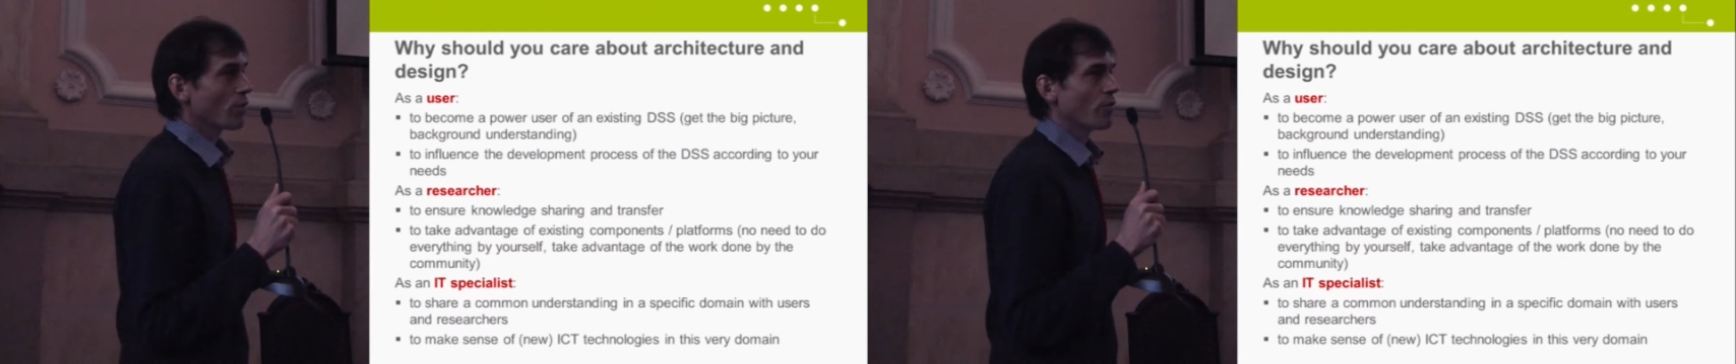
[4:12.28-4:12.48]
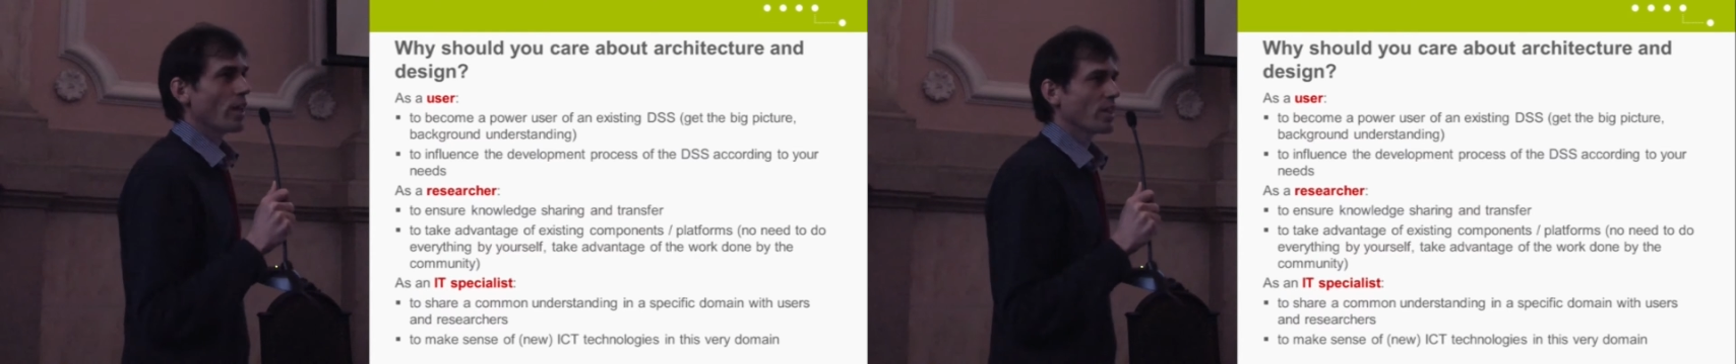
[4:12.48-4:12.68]

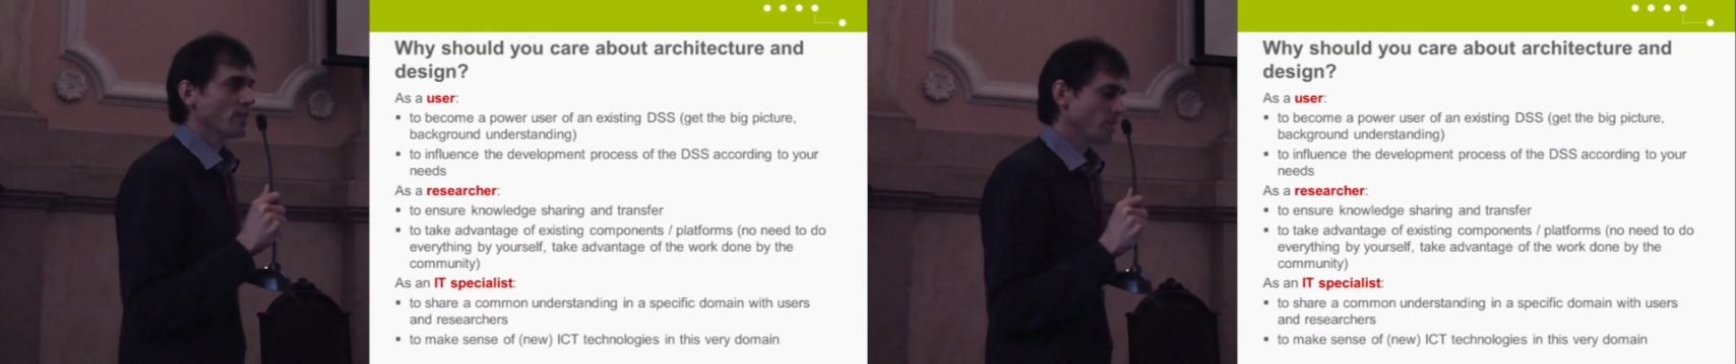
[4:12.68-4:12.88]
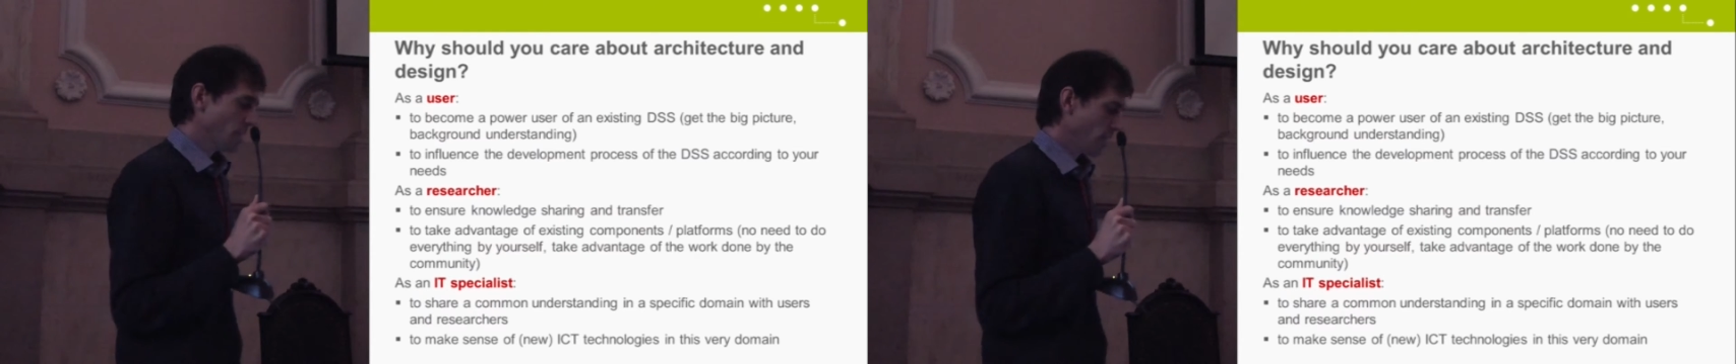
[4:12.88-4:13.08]
of
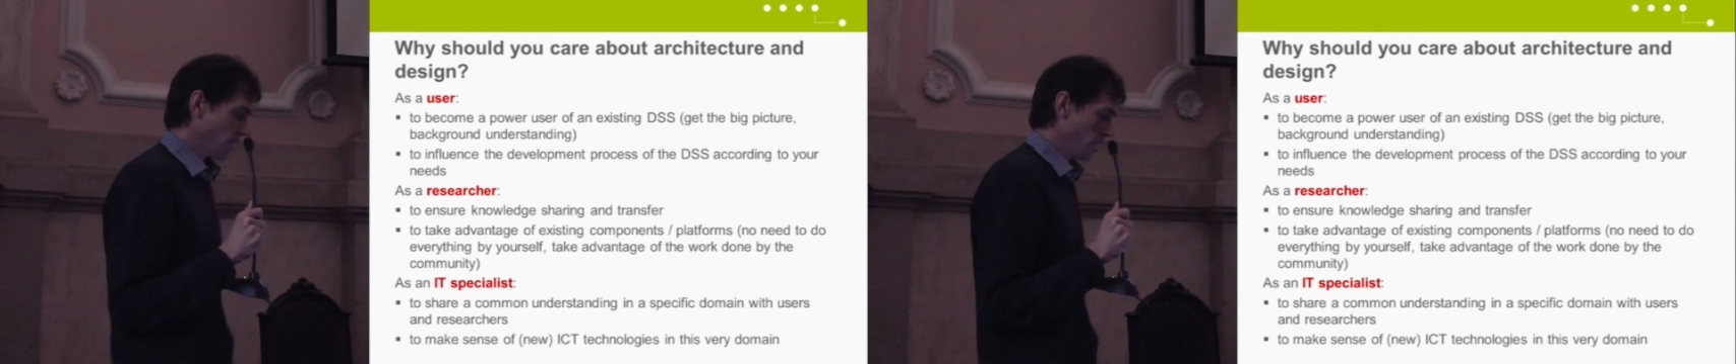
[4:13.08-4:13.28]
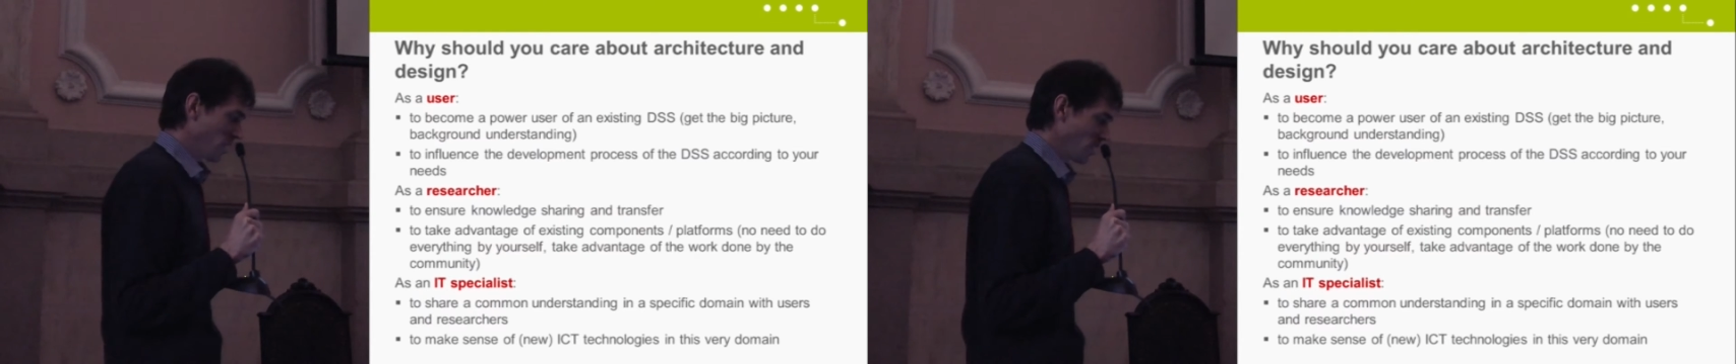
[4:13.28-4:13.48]

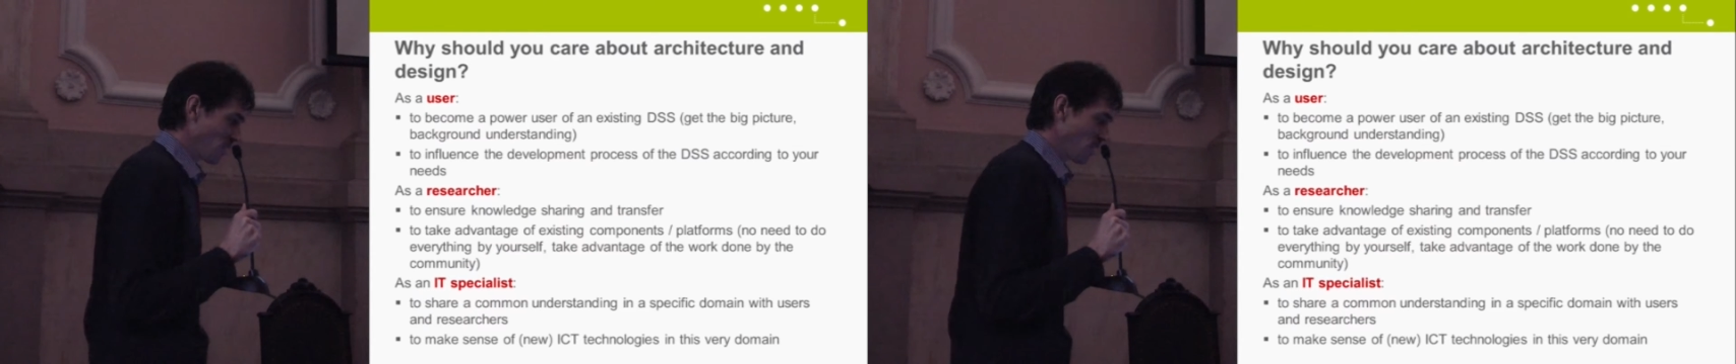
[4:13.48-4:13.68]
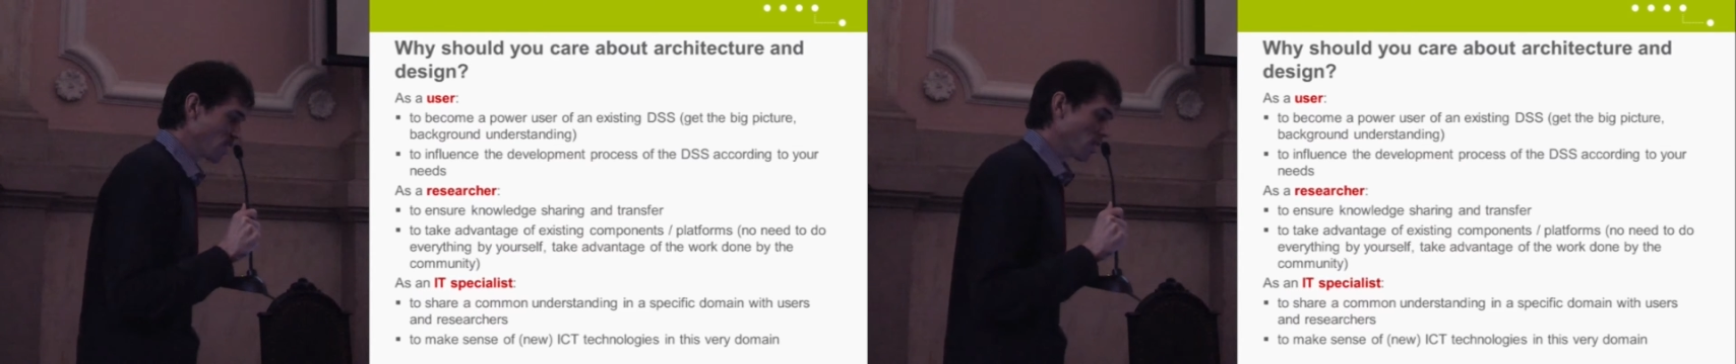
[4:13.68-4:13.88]
existing
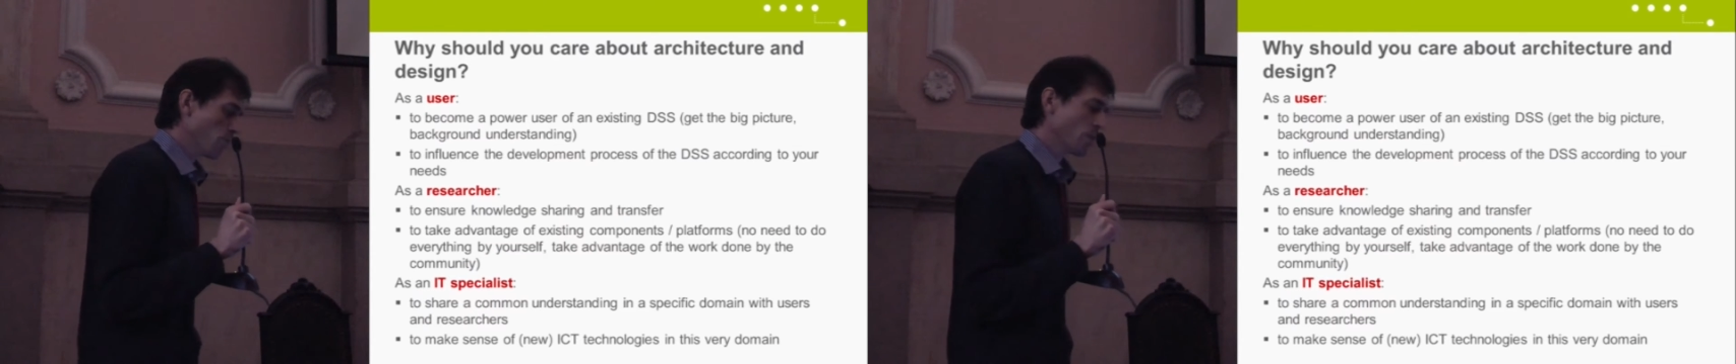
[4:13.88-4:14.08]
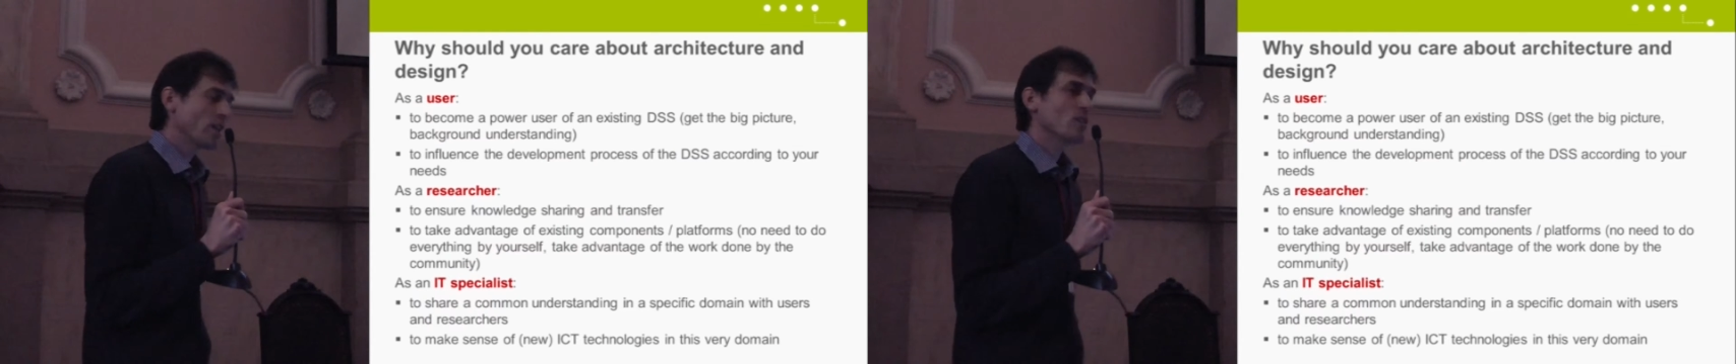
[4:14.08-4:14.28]

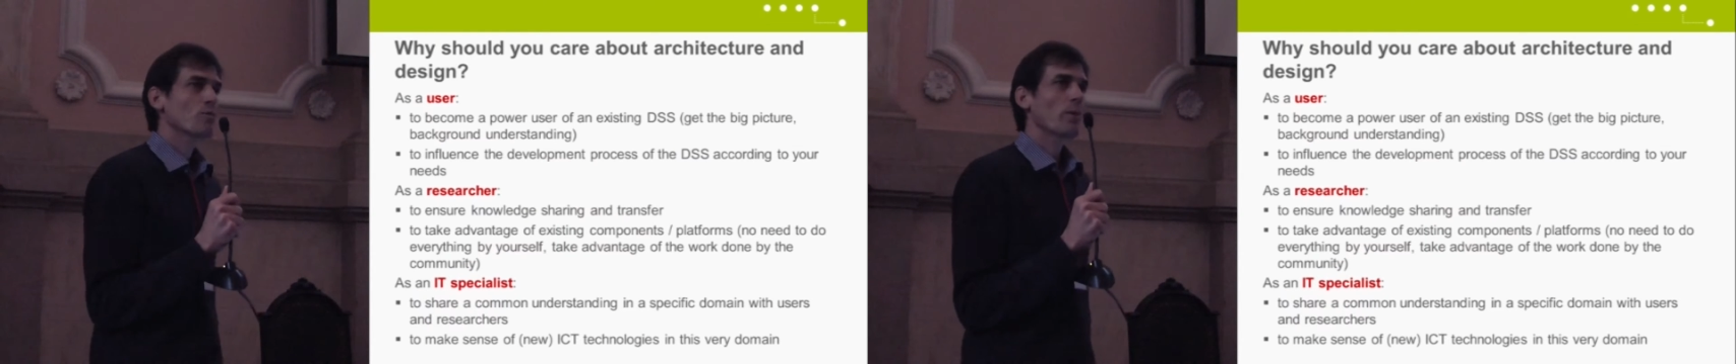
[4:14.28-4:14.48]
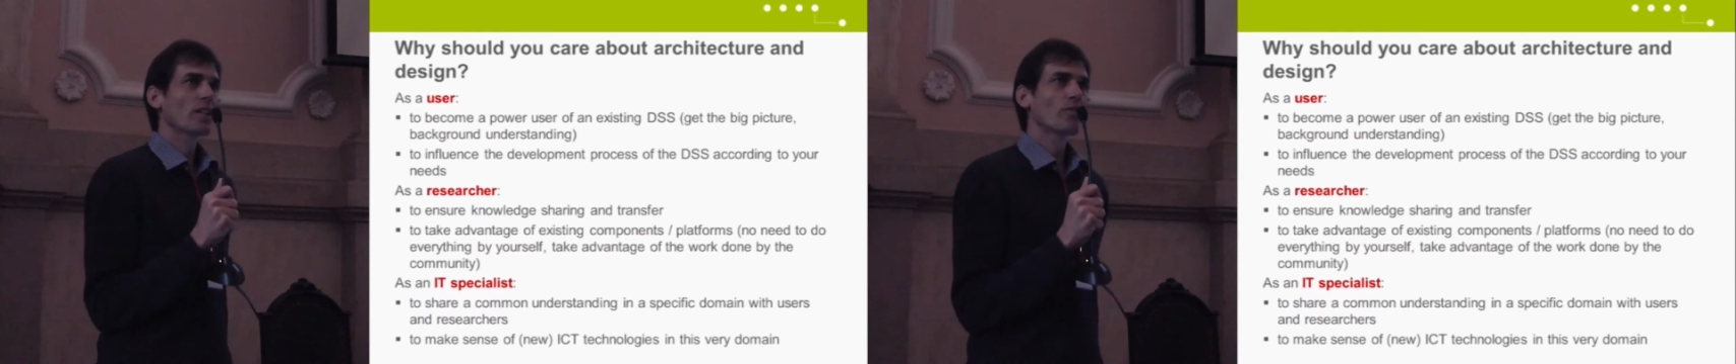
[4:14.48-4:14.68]
components,
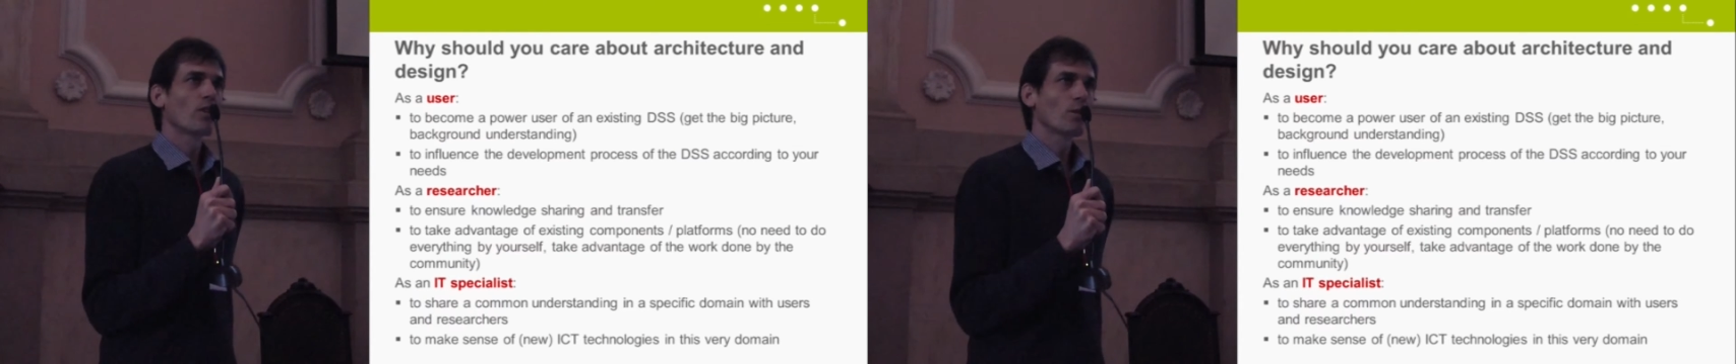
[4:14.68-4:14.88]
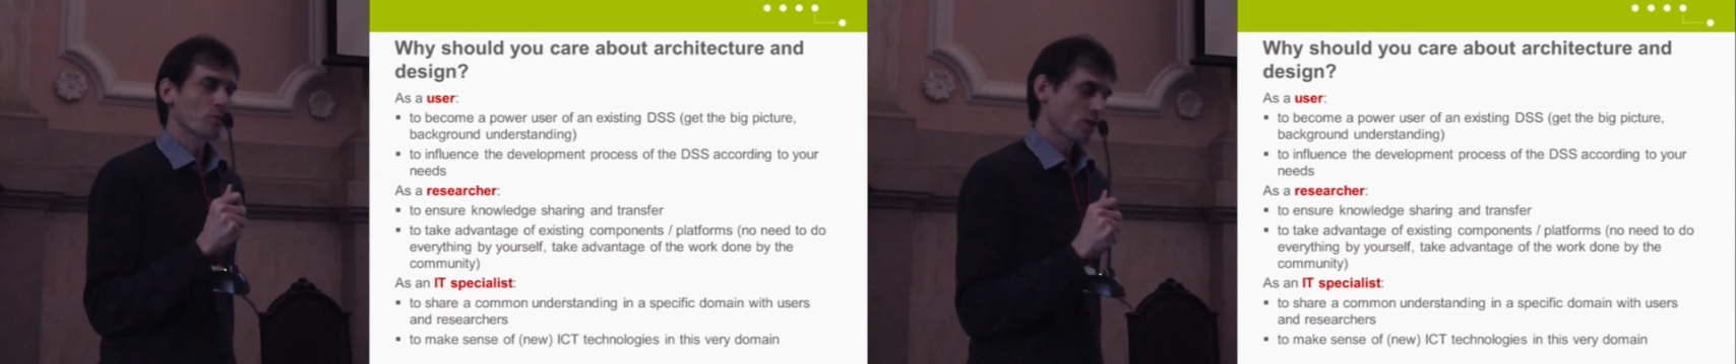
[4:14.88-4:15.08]

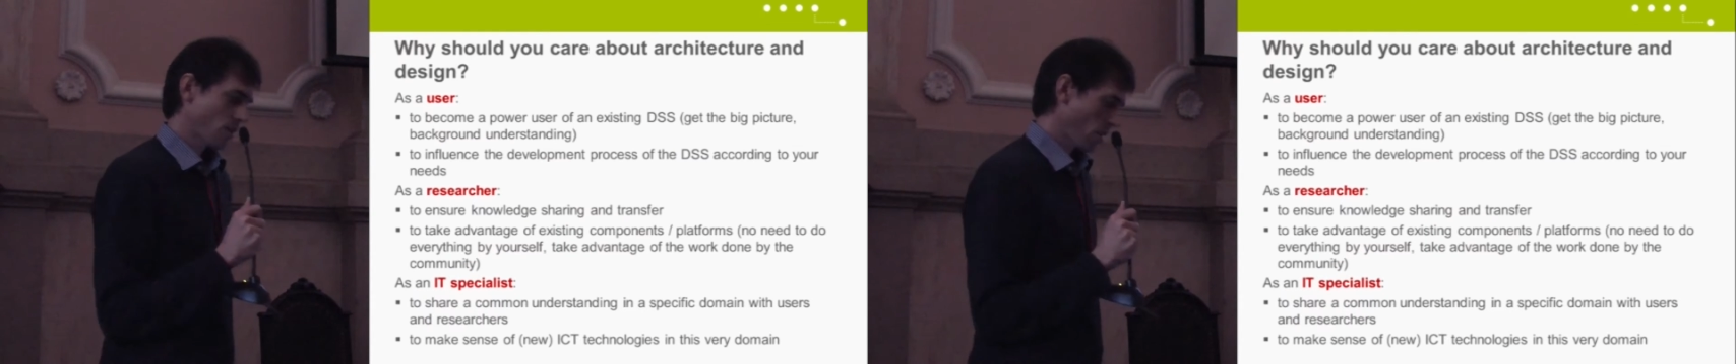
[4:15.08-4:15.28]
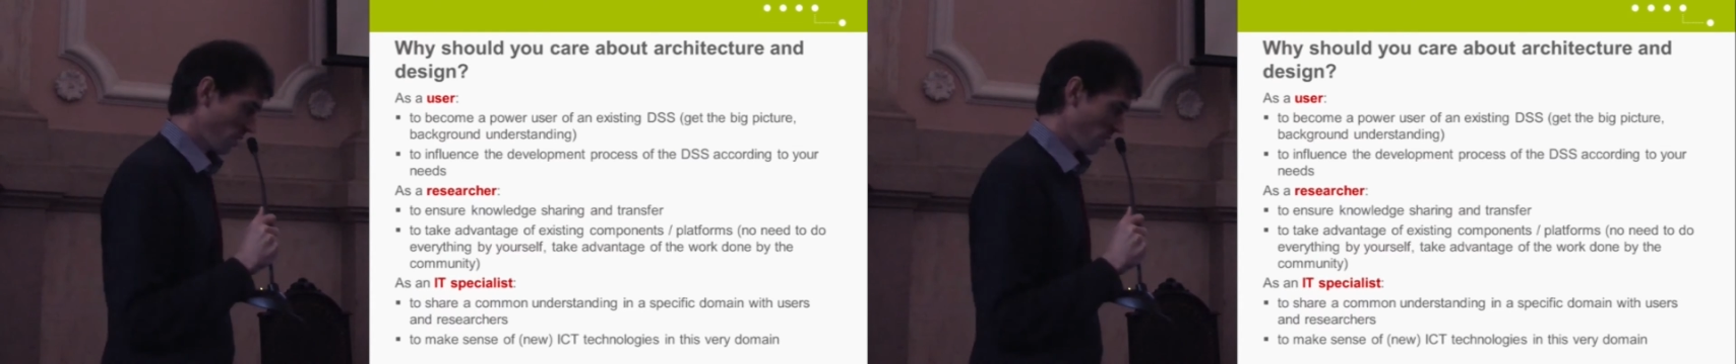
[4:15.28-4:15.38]
platforms